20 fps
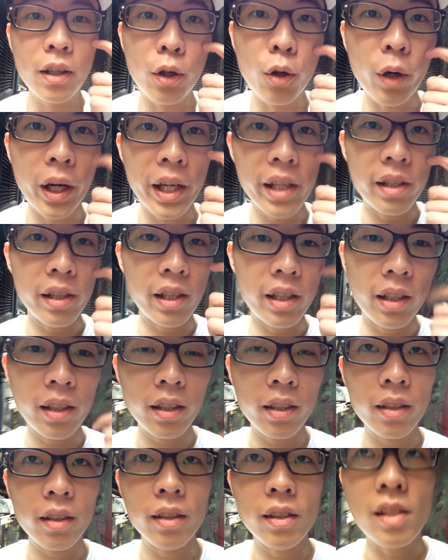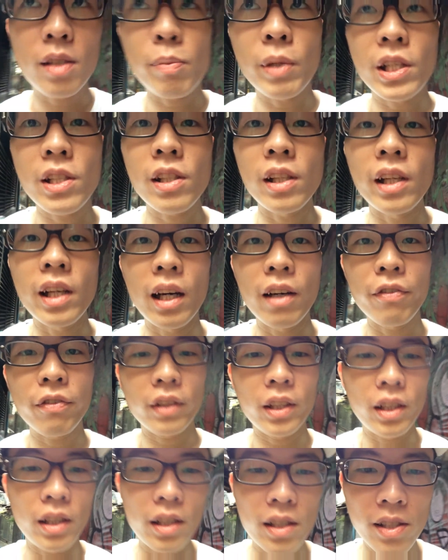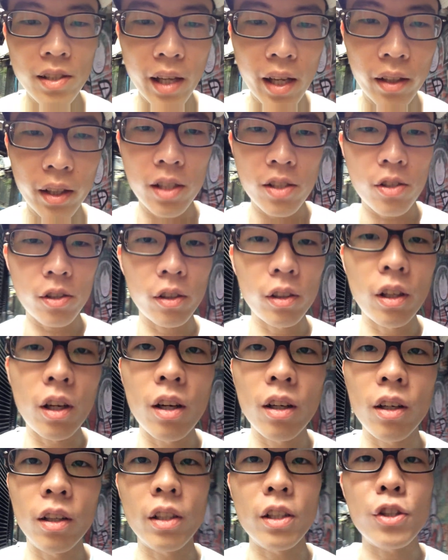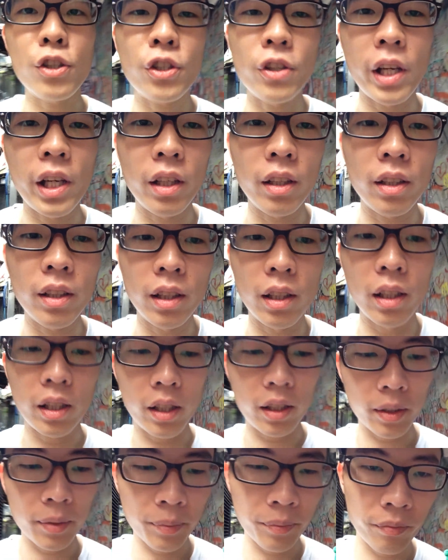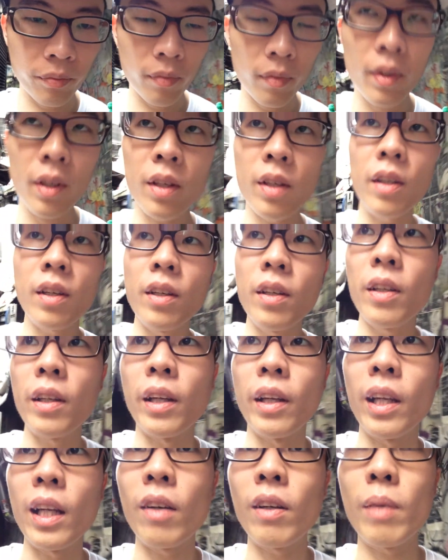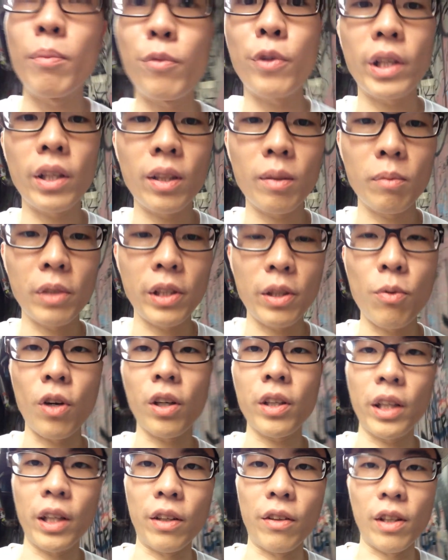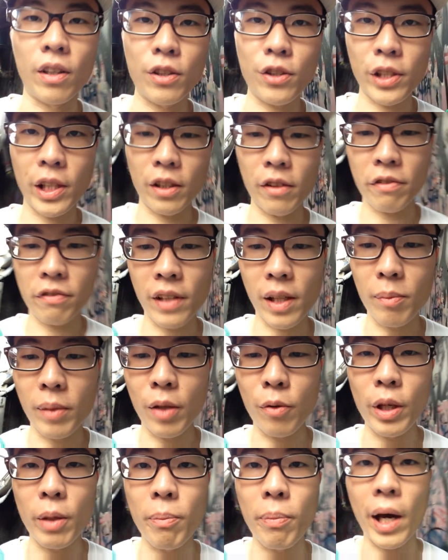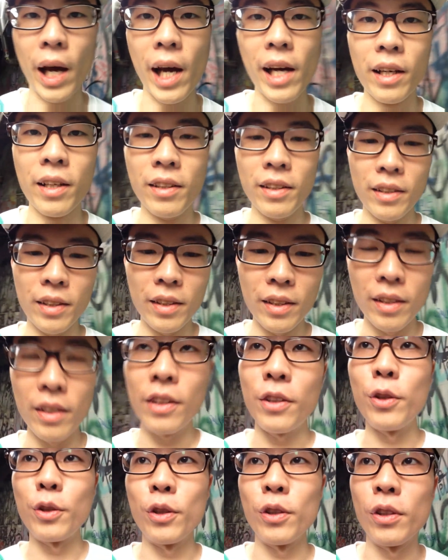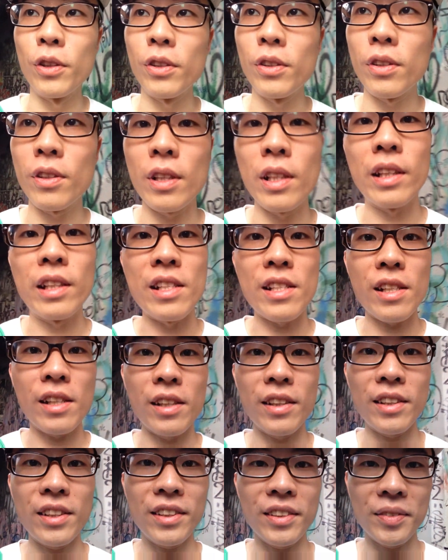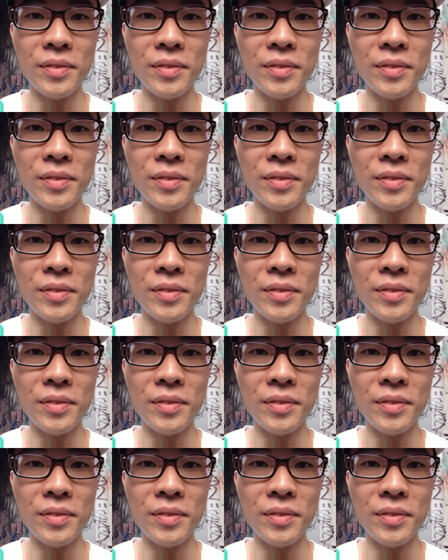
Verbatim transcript: quite needed, especially after standing so long on the train earlier. And now I'm randomly walking around trying to find my way back to the dessert.